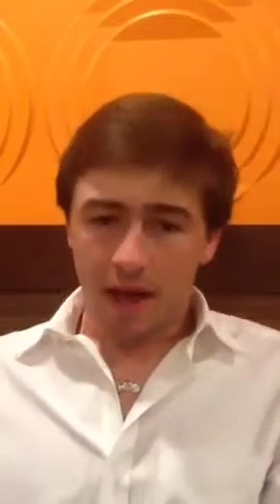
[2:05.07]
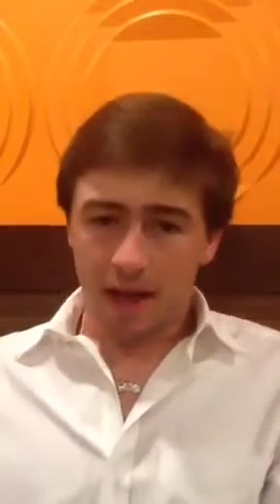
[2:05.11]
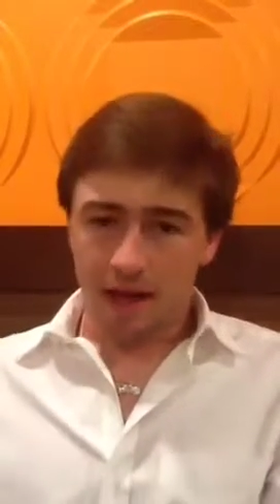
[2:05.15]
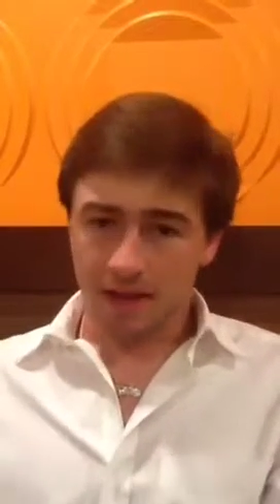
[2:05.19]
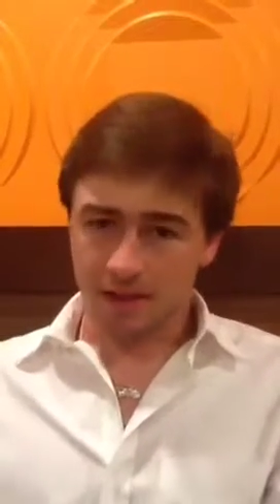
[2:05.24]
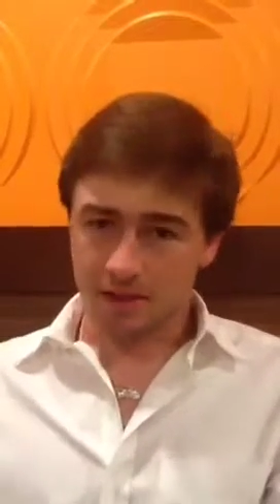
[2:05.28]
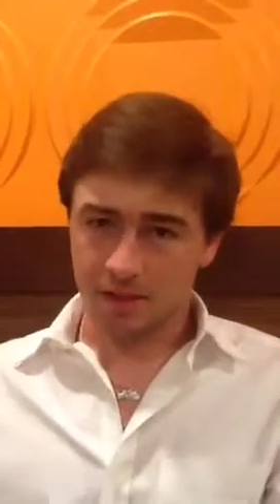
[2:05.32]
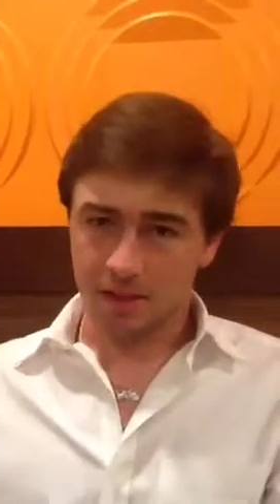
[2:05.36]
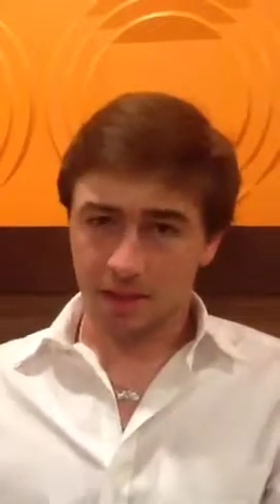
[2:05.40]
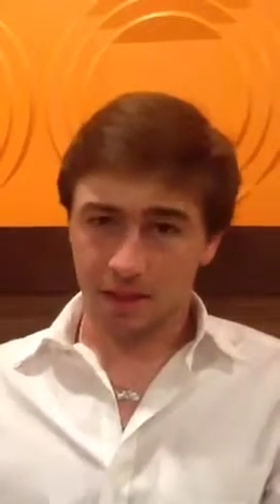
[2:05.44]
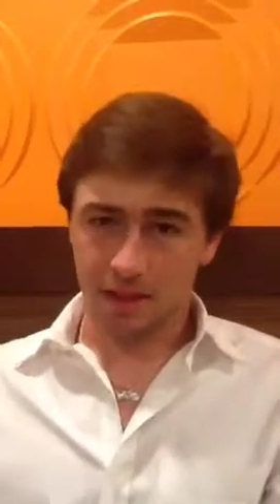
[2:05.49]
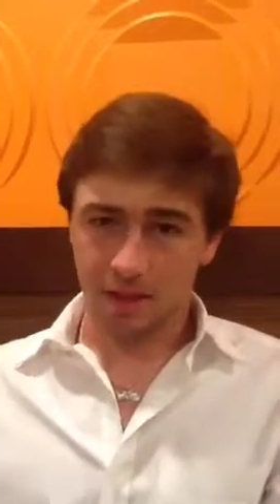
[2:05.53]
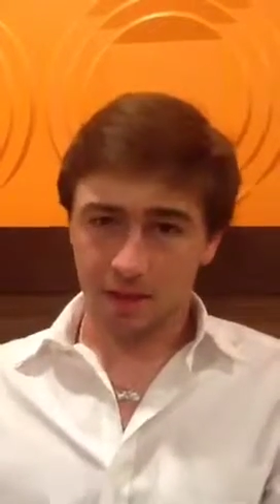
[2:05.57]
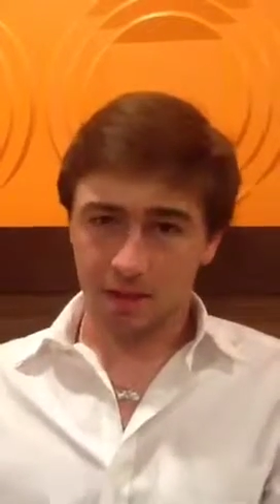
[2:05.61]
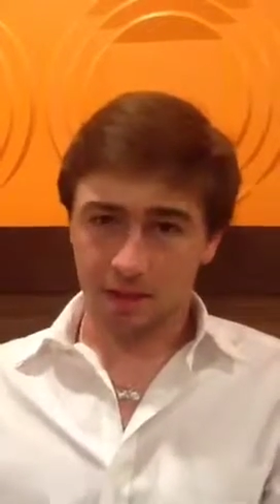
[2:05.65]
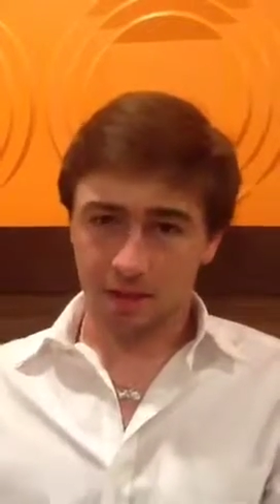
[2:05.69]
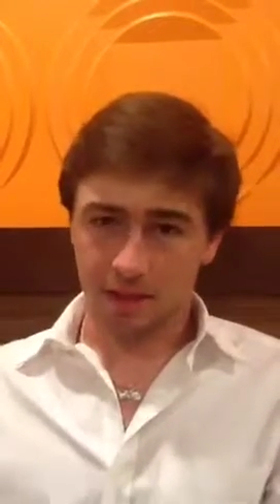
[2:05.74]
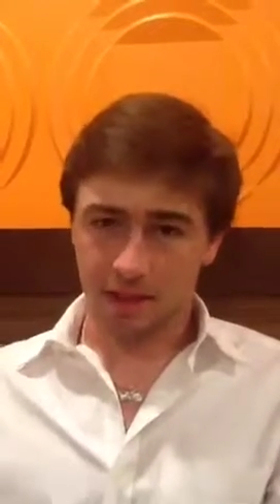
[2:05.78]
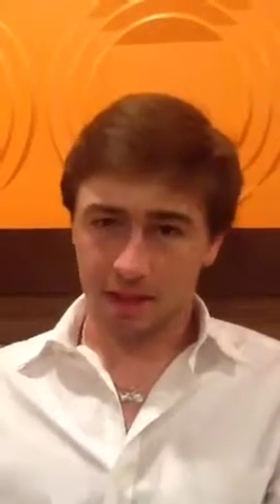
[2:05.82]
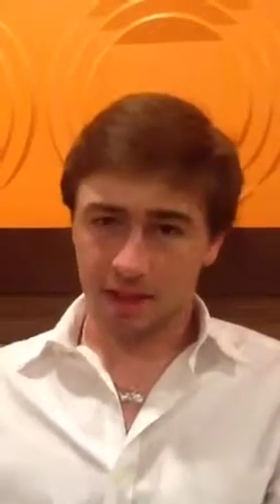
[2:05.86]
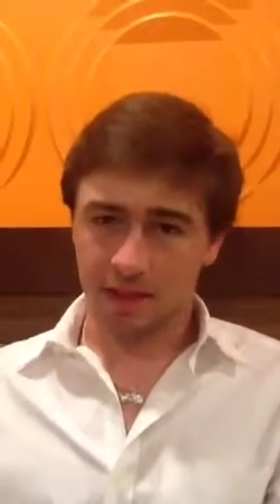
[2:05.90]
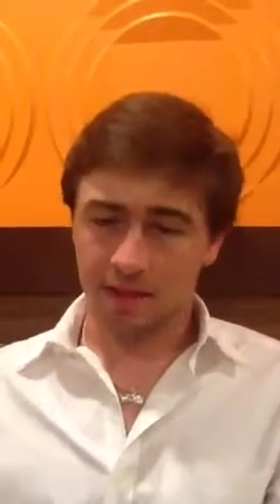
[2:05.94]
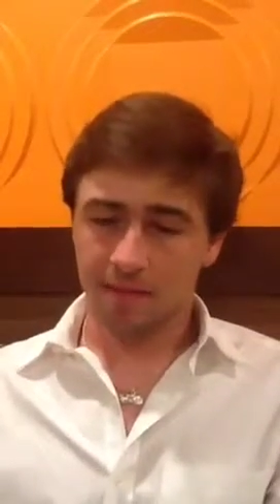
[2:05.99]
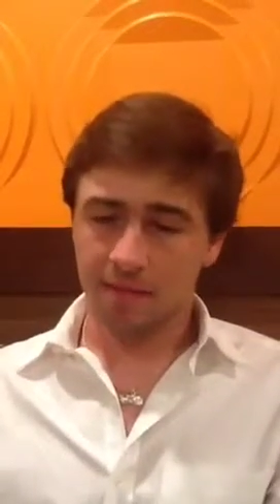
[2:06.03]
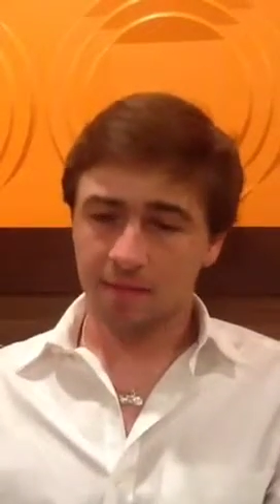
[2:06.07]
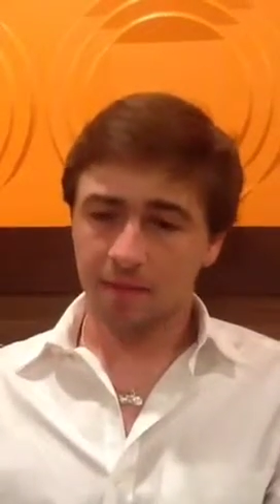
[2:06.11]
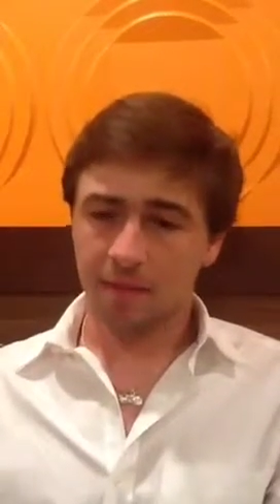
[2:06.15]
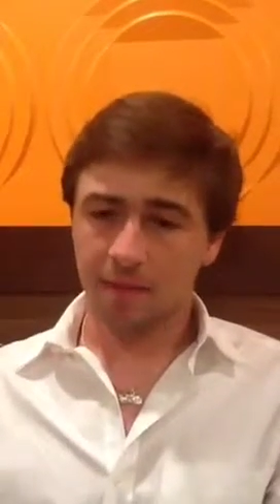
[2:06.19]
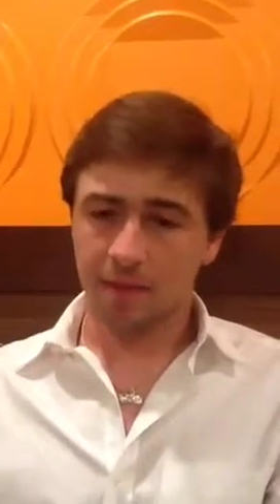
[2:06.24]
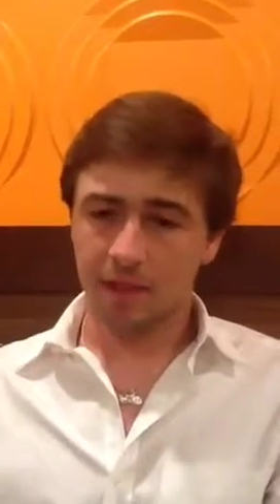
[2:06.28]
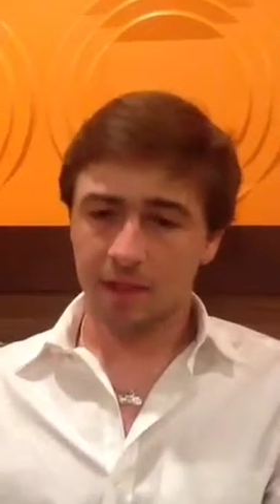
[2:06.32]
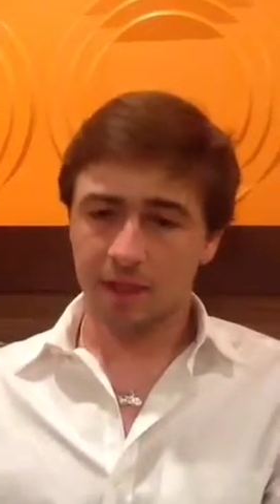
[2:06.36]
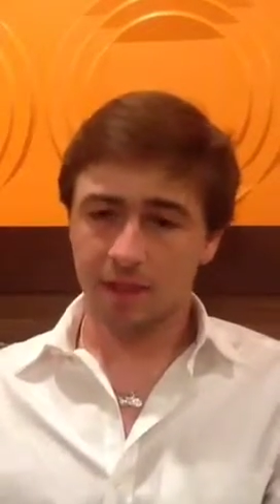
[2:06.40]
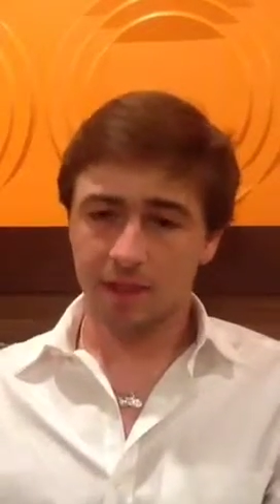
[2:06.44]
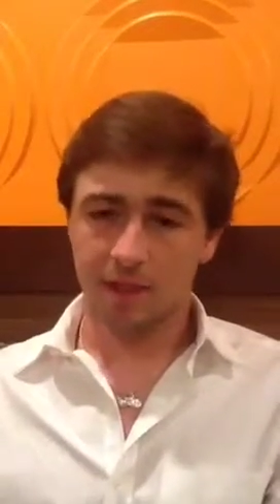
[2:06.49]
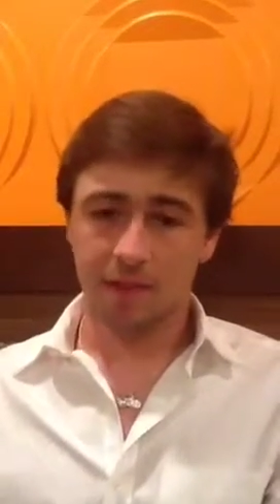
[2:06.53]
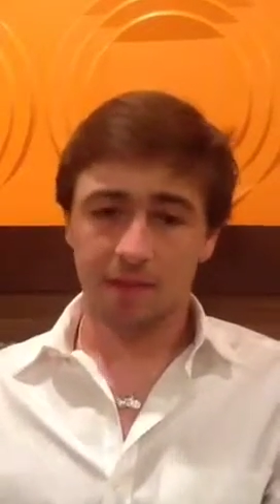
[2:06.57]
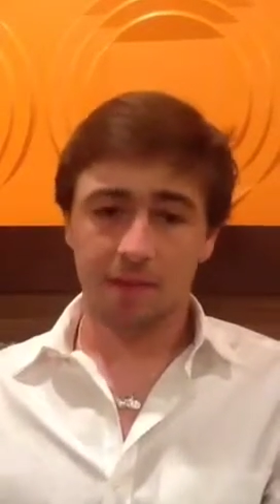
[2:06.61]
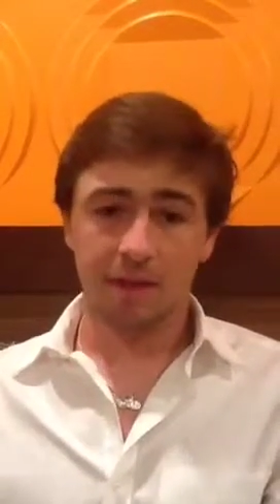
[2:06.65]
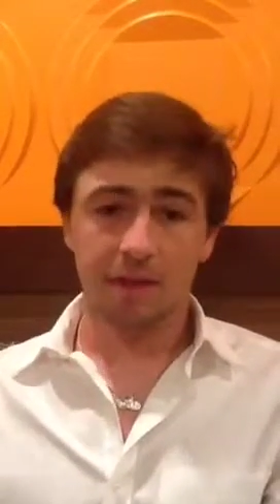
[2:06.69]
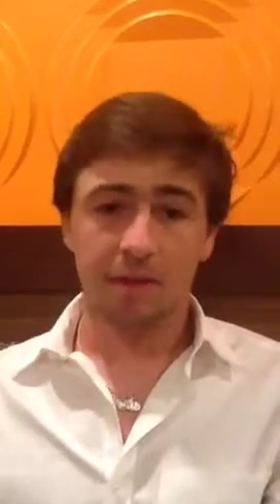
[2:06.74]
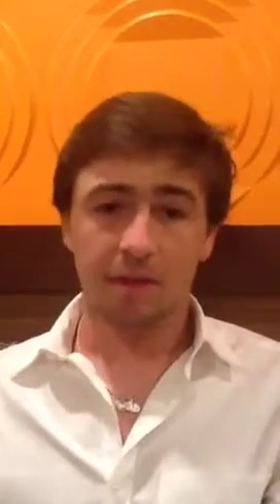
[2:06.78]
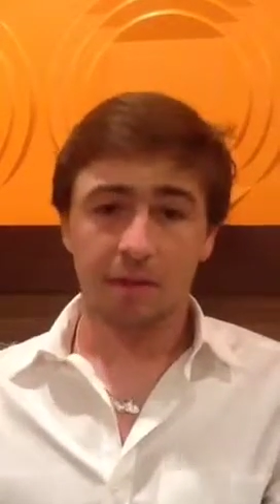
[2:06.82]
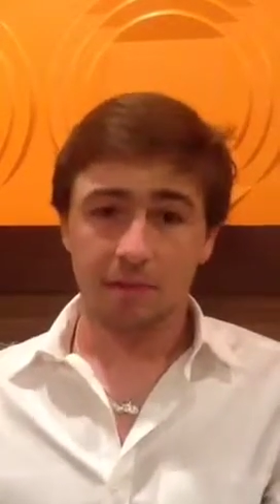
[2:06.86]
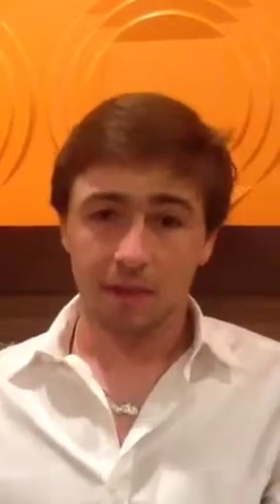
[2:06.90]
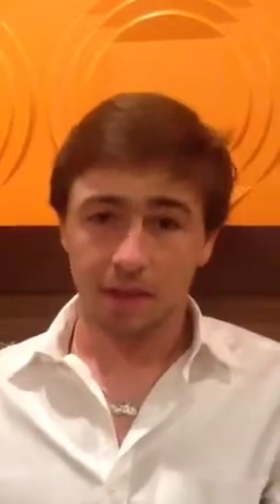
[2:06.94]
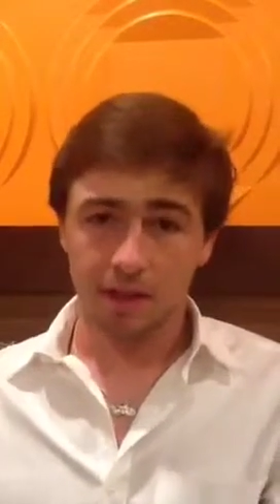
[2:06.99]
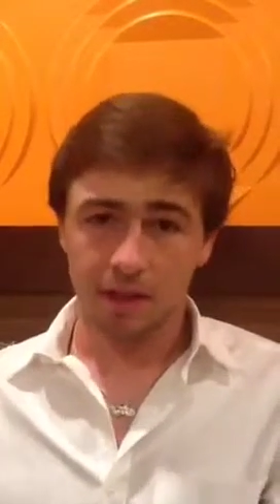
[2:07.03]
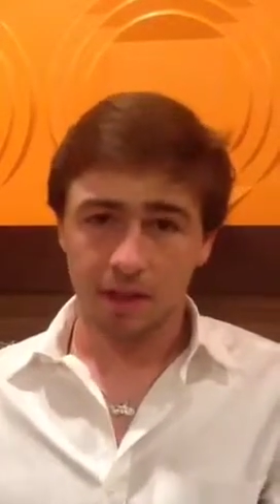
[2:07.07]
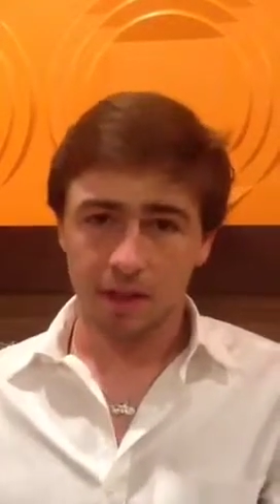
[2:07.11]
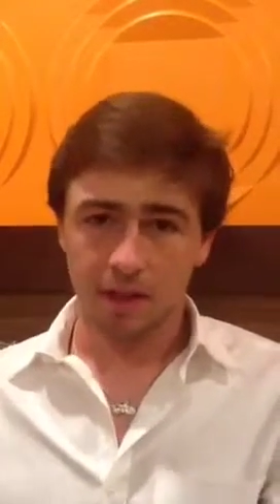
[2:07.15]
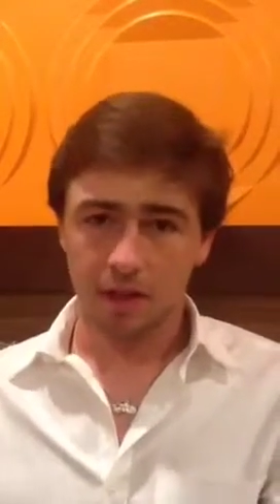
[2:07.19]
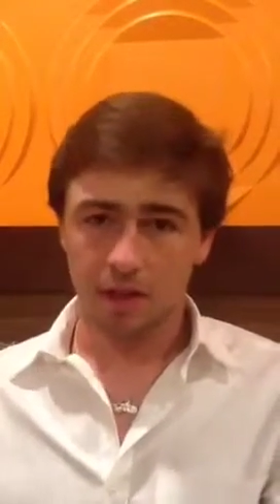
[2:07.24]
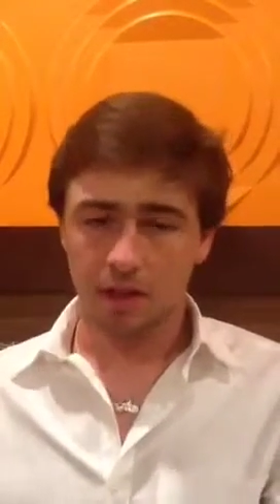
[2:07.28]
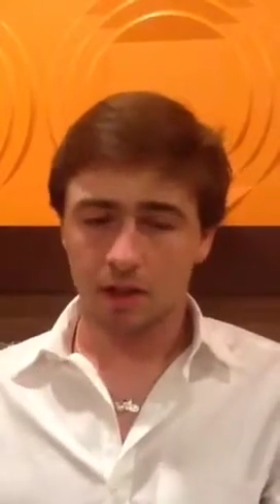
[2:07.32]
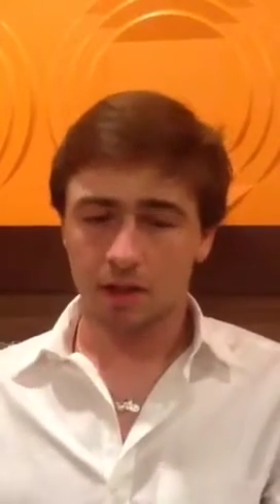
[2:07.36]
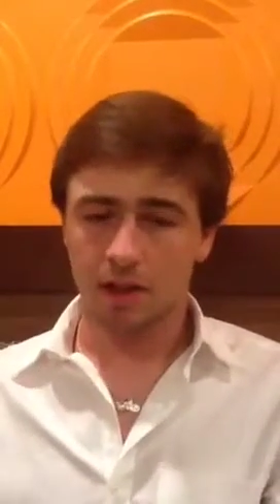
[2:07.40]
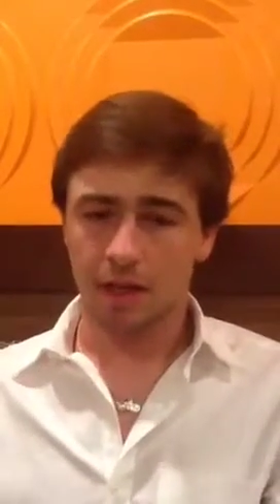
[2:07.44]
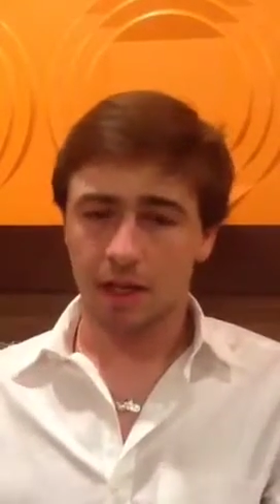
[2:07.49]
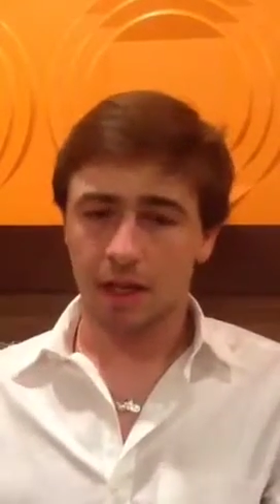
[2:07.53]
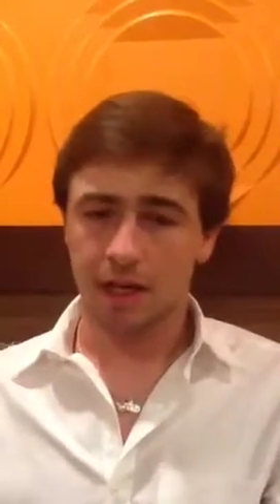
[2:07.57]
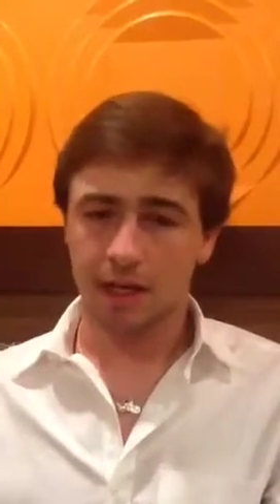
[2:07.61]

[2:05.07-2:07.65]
And so he's going to be able to be here.